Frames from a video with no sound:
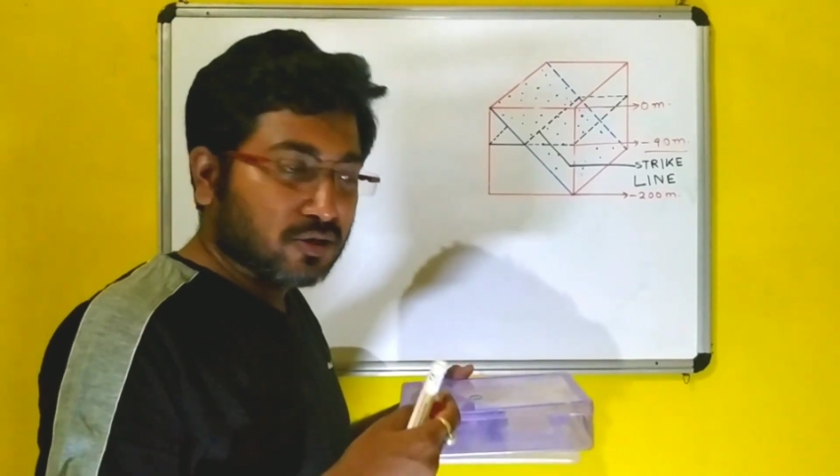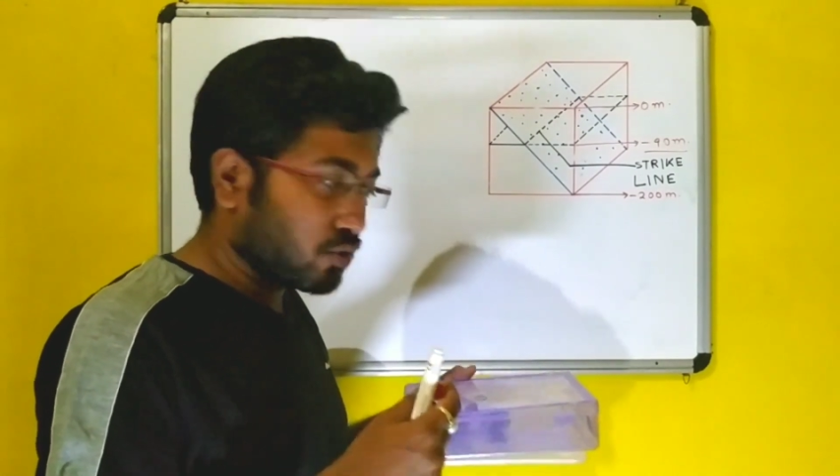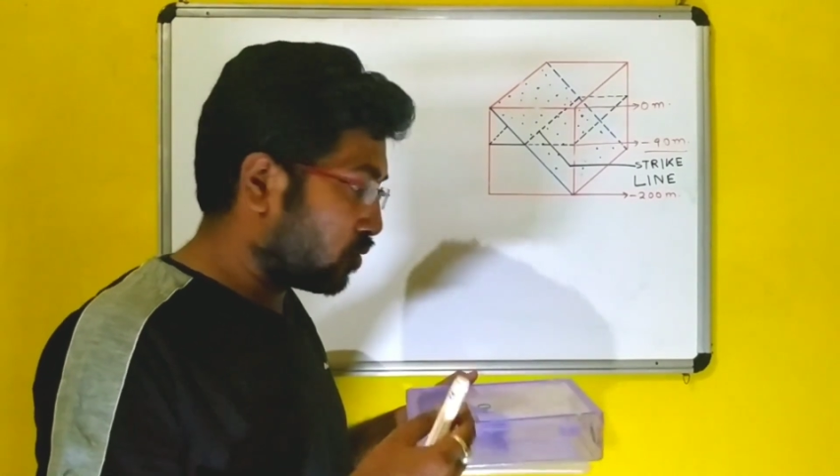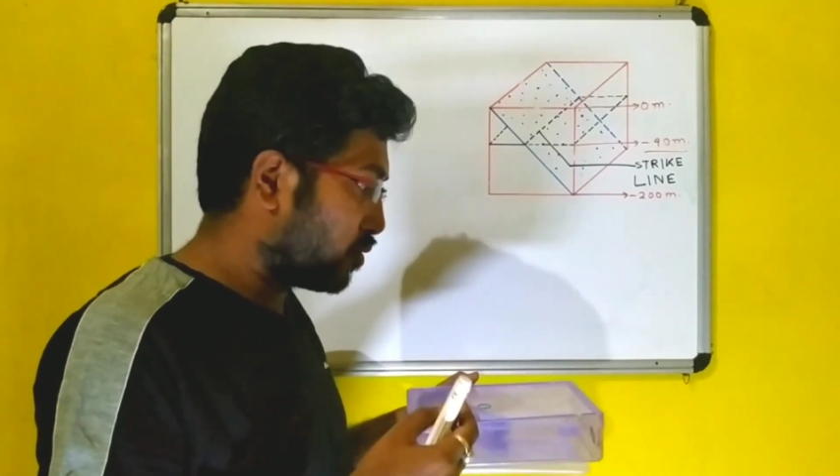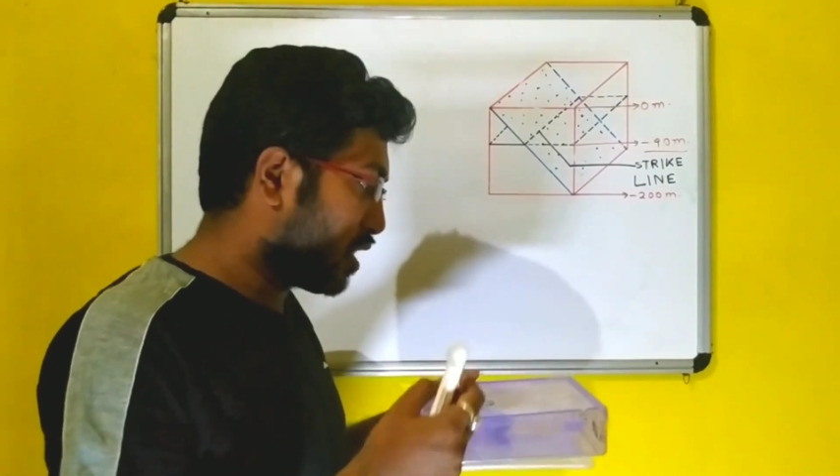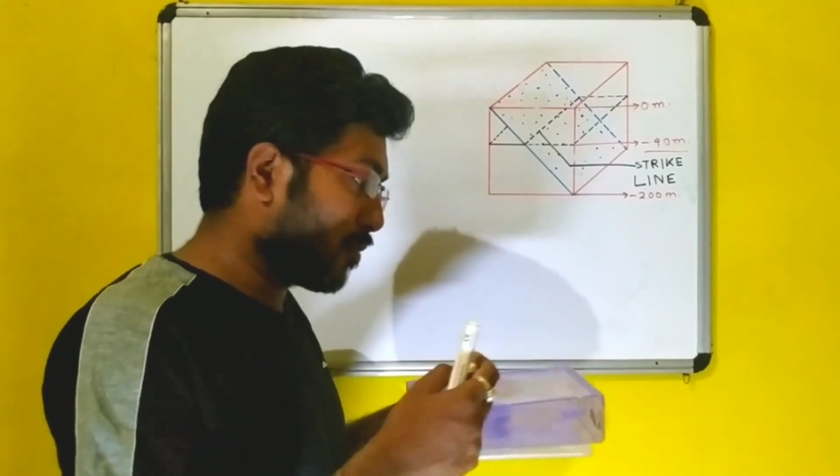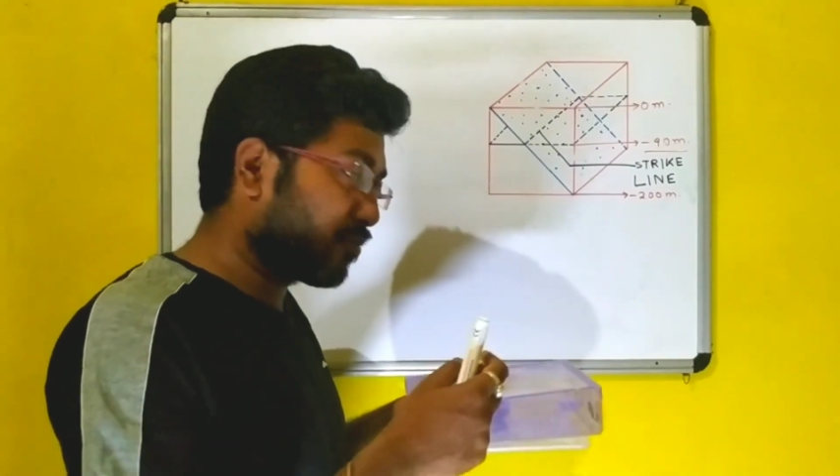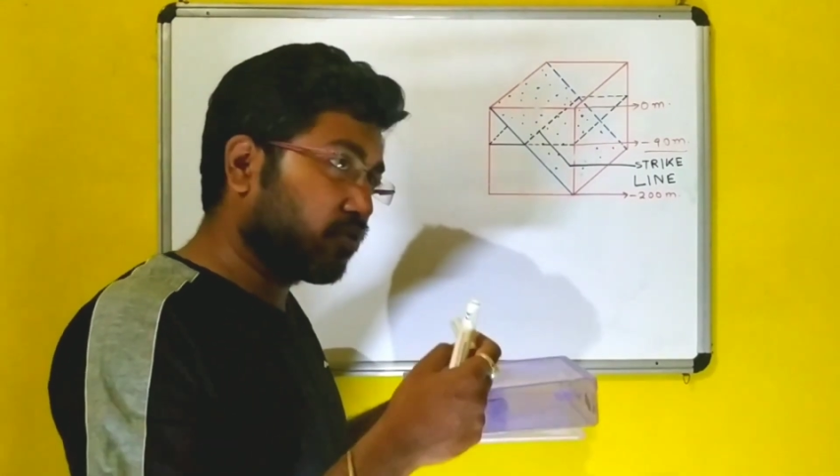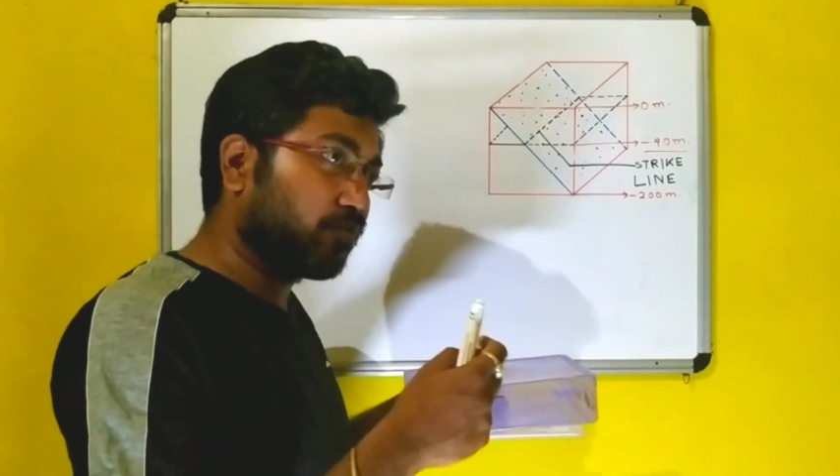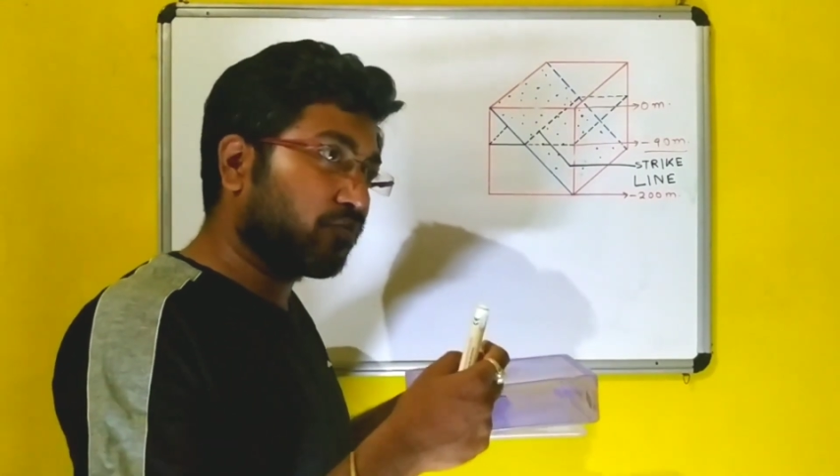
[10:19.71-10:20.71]
So we
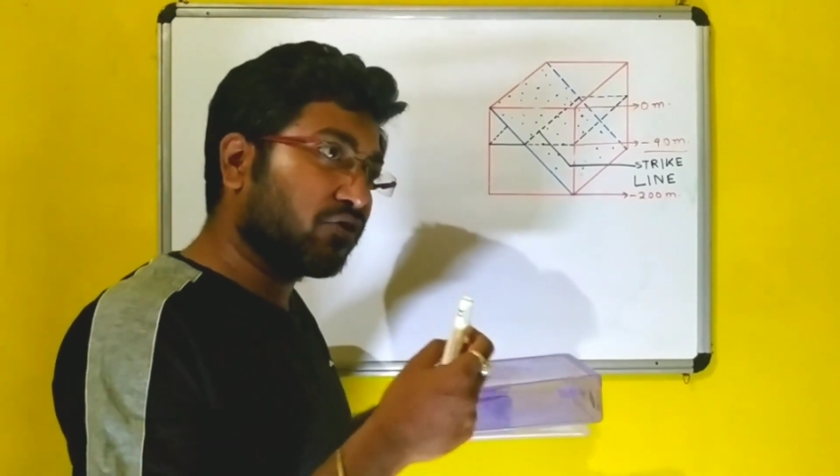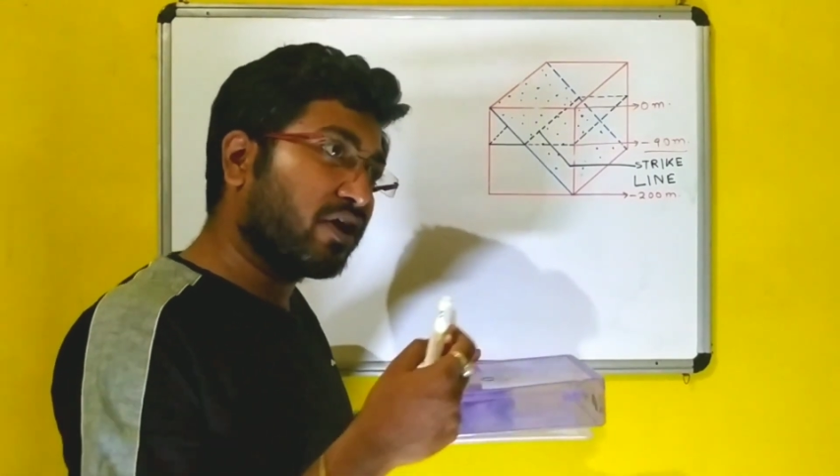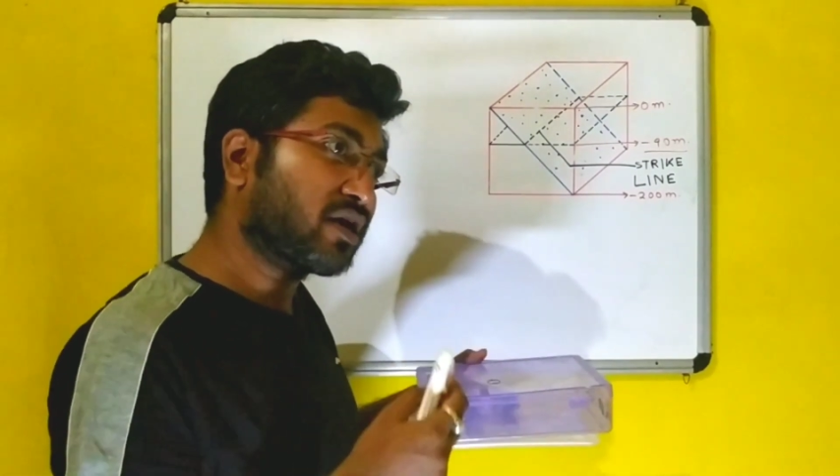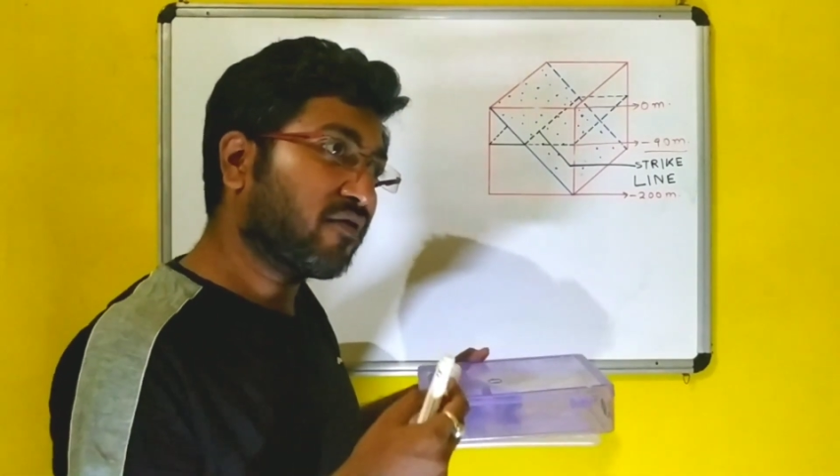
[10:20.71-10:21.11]
have to project